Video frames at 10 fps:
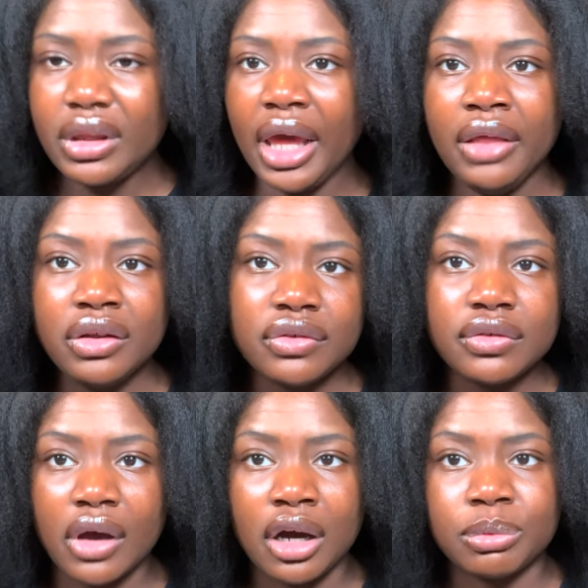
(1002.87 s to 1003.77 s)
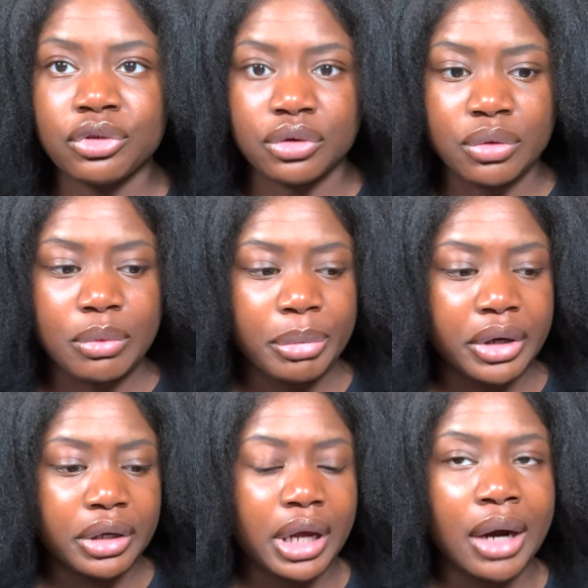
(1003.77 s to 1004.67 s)
and this is optional,
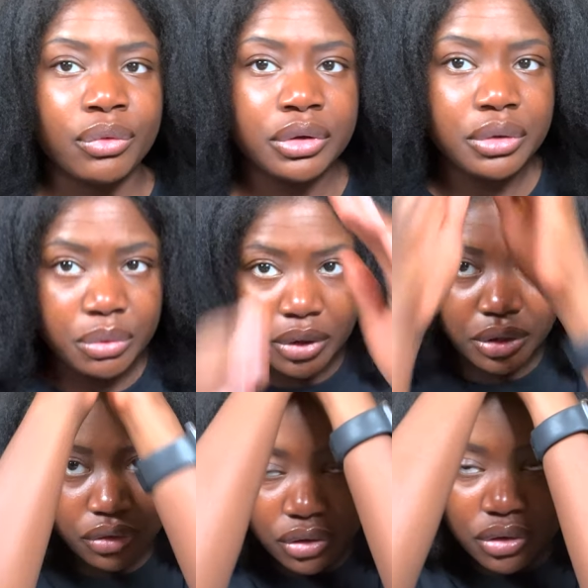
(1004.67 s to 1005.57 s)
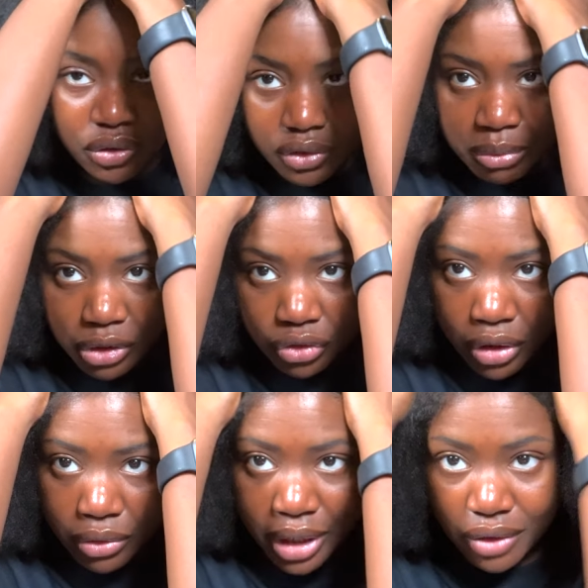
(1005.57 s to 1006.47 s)
but I really want to make sure I
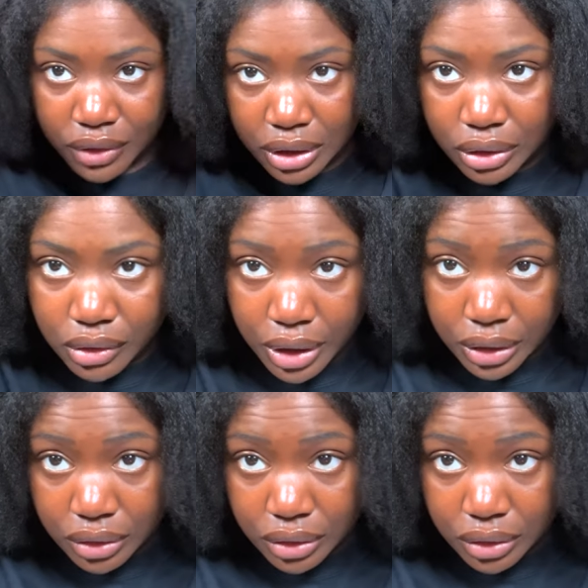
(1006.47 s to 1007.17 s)
don't have any like